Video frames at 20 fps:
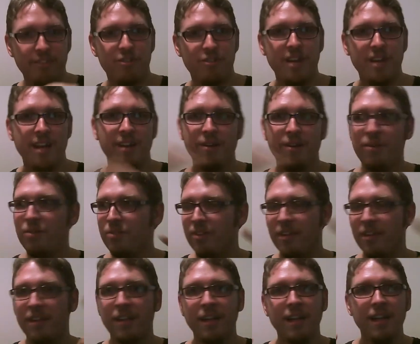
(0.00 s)
shadows
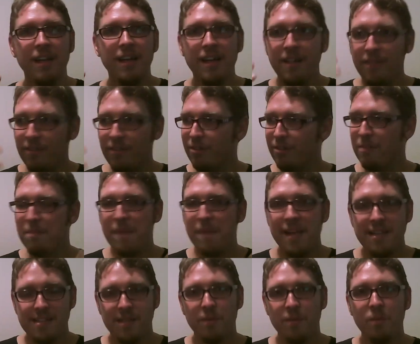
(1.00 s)
and this
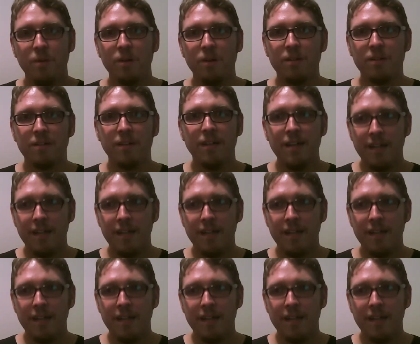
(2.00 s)
amazing world,